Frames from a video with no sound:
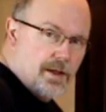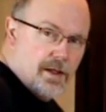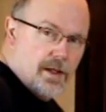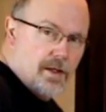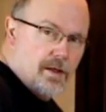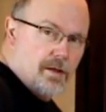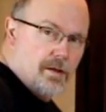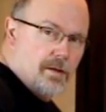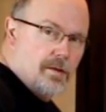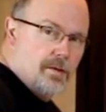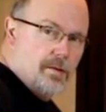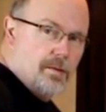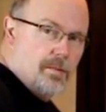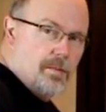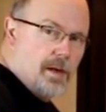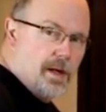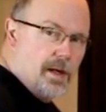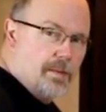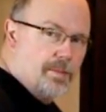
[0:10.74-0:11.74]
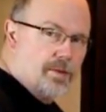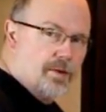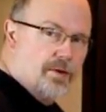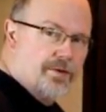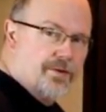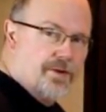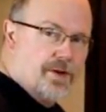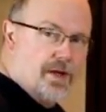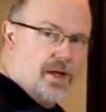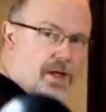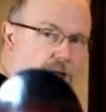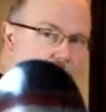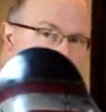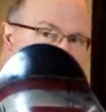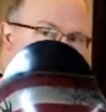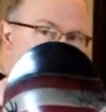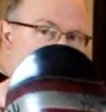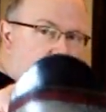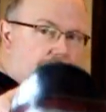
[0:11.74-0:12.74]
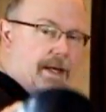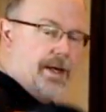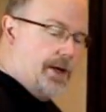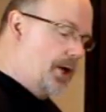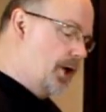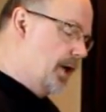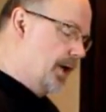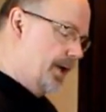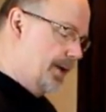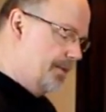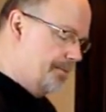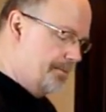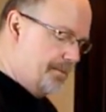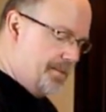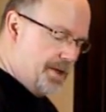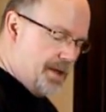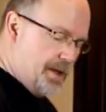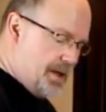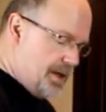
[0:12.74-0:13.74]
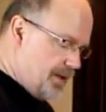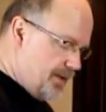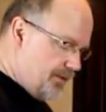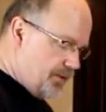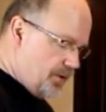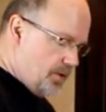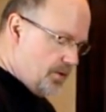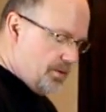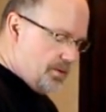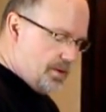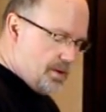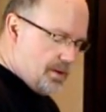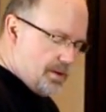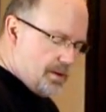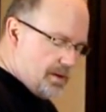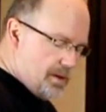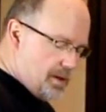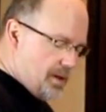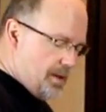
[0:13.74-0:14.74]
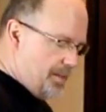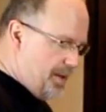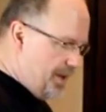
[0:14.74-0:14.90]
get my prosthetic leg on. So I'm